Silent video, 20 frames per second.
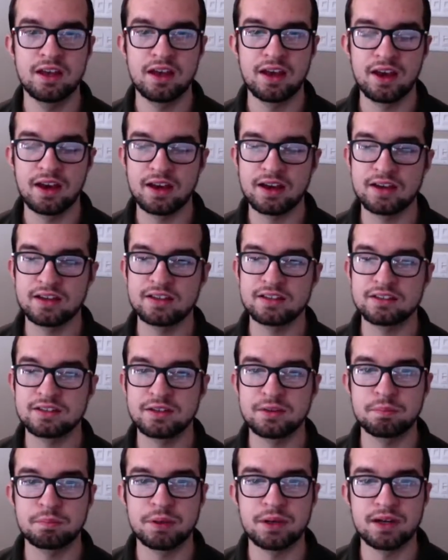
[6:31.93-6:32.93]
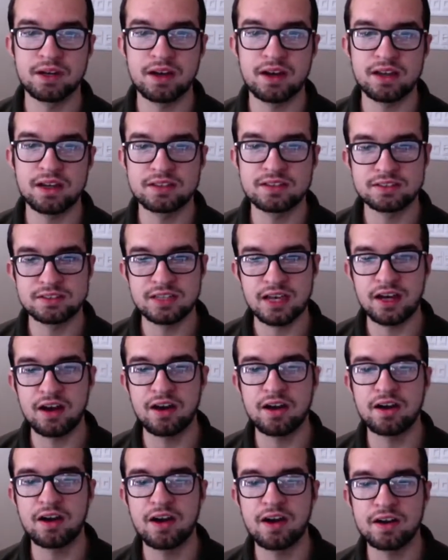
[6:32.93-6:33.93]
to set
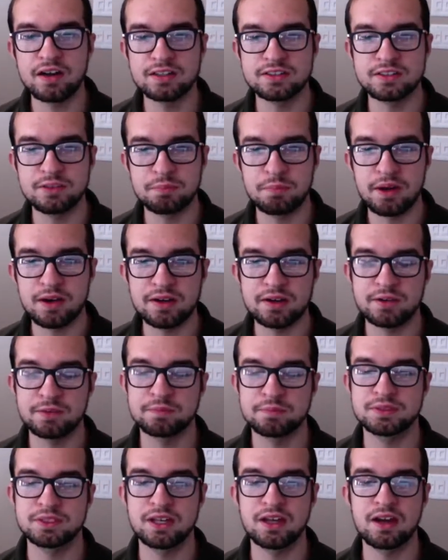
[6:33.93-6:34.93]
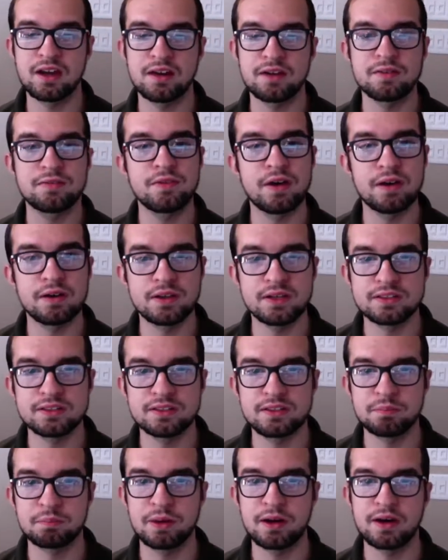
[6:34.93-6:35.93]
our hearts upon him, set our
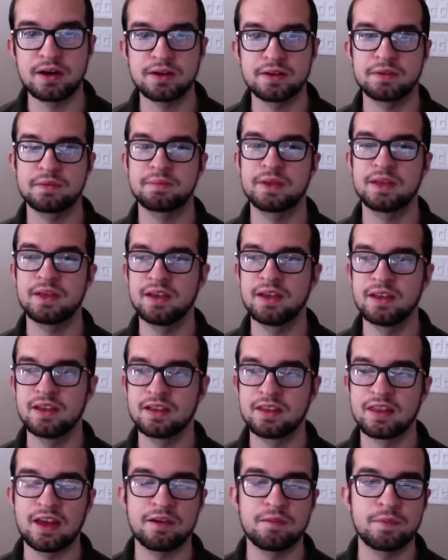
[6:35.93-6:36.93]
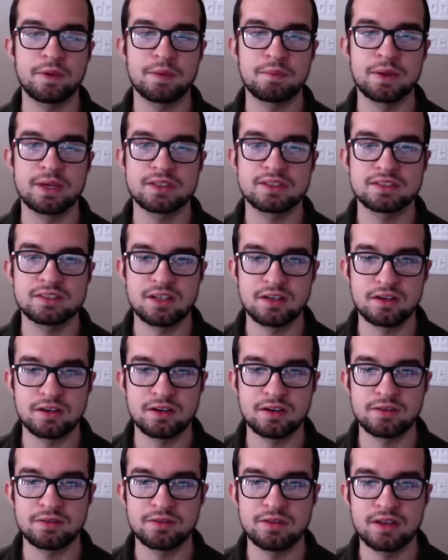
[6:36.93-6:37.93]
focus upon him, that we may
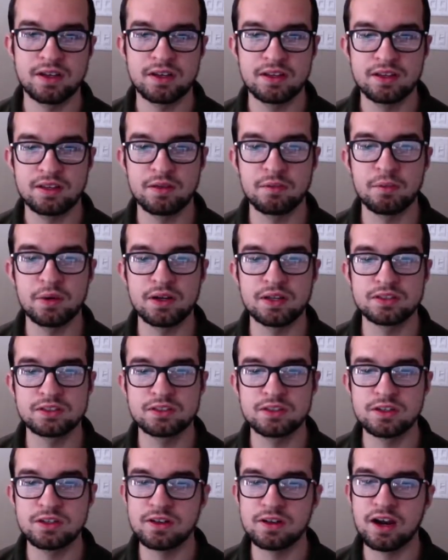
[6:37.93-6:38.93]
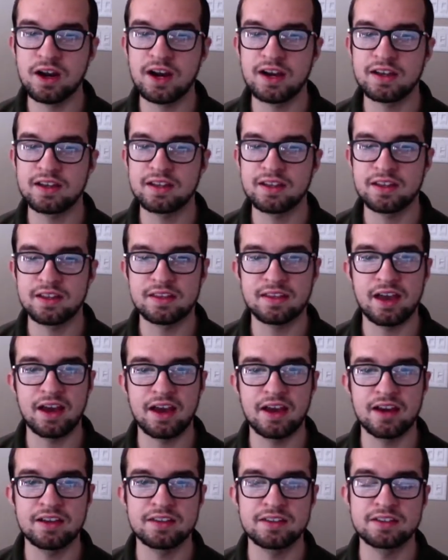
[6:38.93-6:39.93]
serve the one true God, and
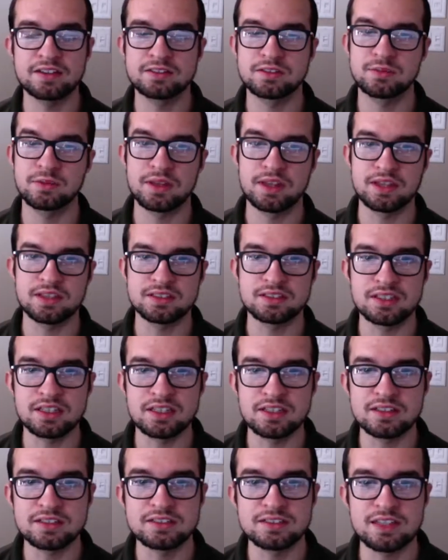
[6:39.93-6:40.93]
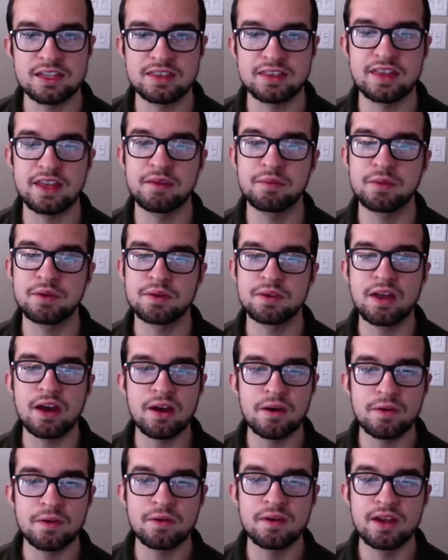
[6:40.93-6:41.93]
that others, when they see us, that they will
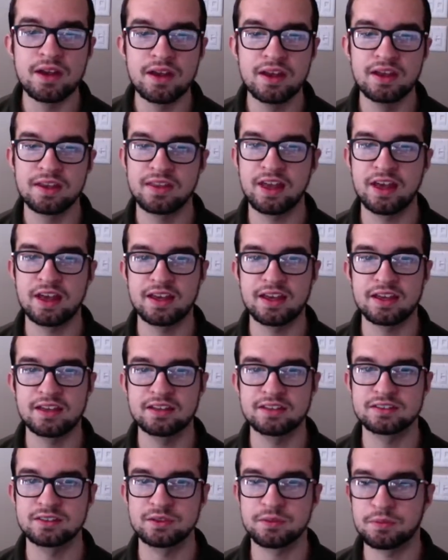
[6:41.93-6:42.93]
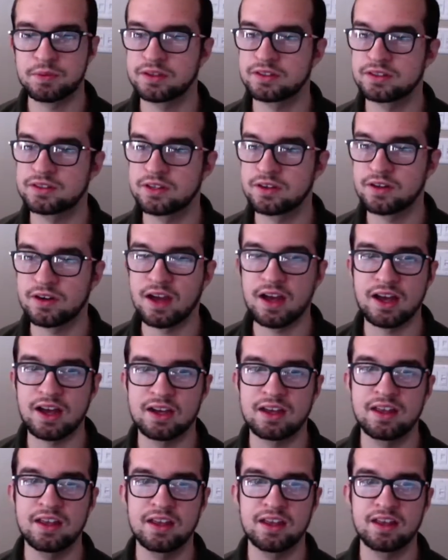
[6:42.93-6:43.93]
know that he is the one true
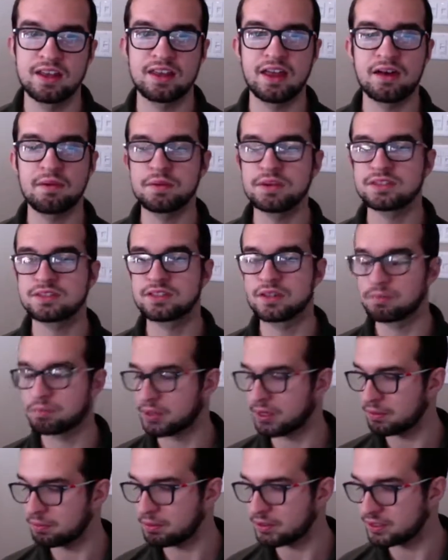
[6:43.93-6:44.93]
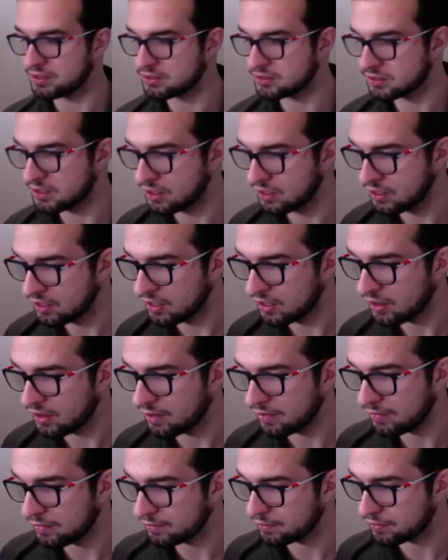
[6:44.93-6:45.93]
God. And that was the purpose
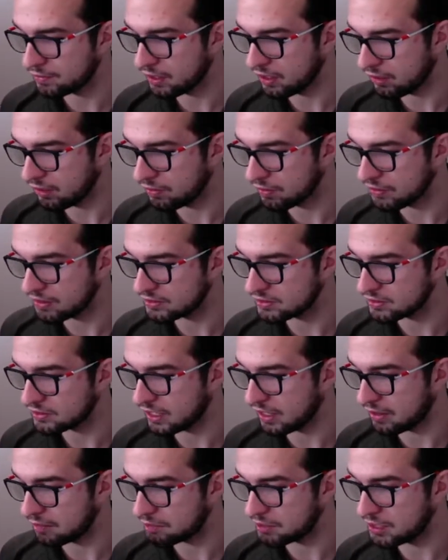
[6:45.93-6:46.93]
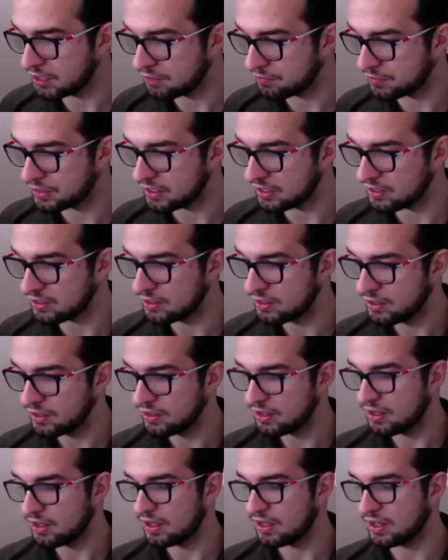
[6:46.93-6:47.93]
of all this captivity
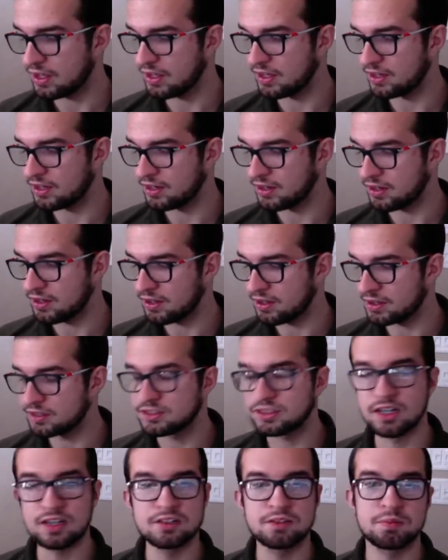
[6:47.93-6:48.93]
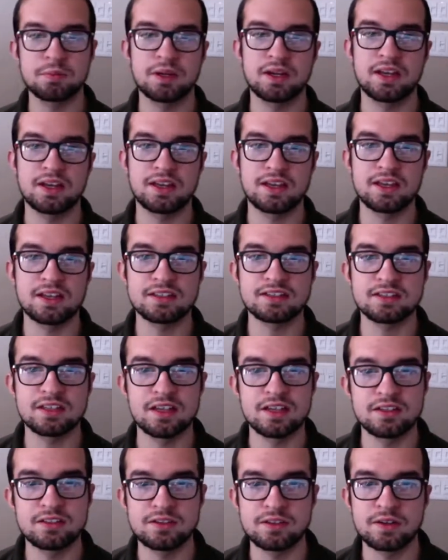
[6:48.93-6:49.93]
and judgment against
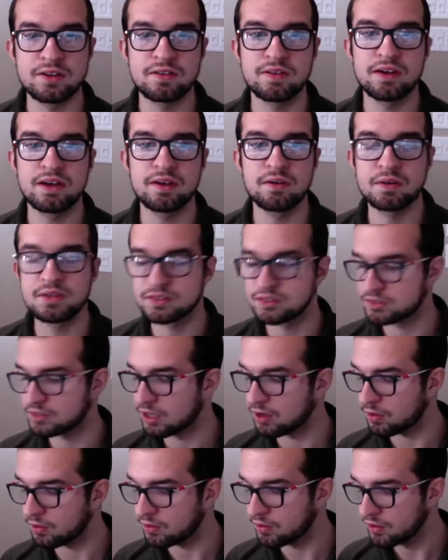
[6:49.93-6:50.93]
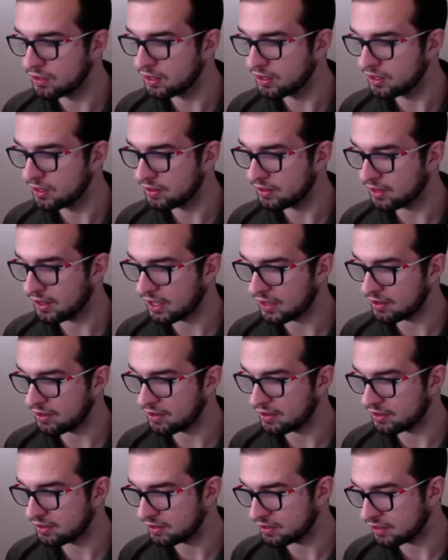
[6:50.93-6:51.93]
Israel. It was so that
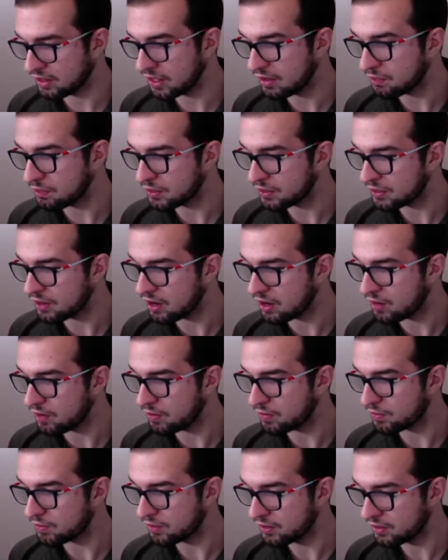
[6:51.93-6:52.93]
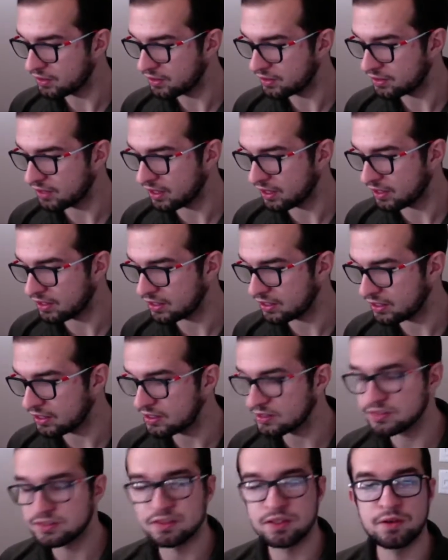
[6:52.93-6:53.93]
they would know that
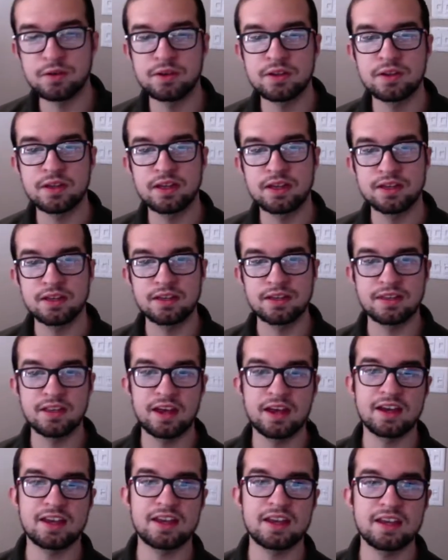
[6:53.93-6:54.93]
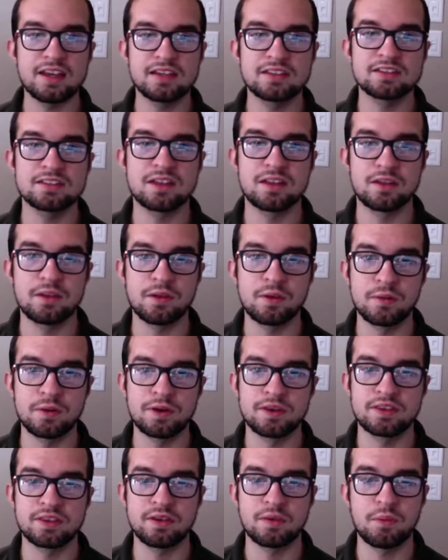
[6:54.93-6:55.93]
he is the
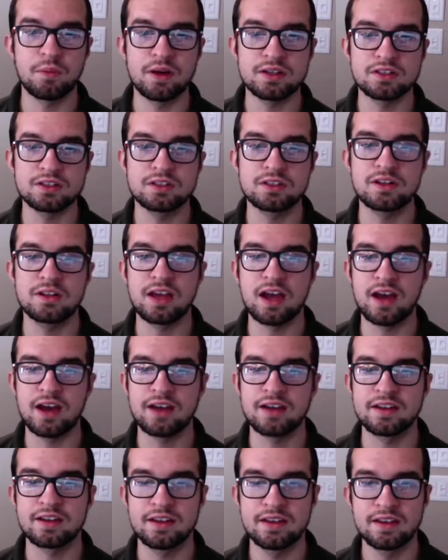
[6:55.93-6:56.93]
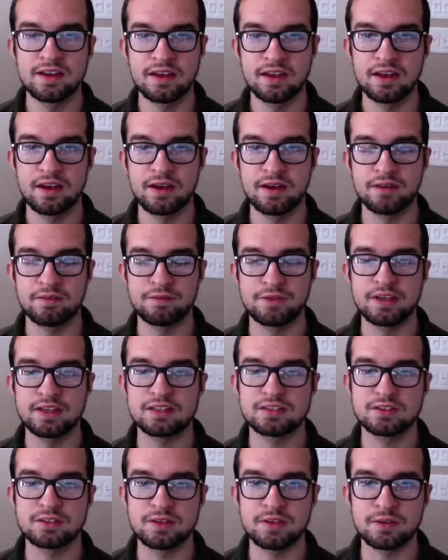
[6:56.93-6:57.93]
Lord, the one true God of
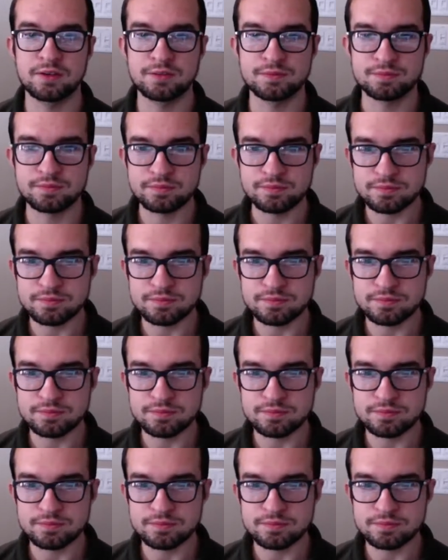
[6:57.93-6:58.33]
Israel.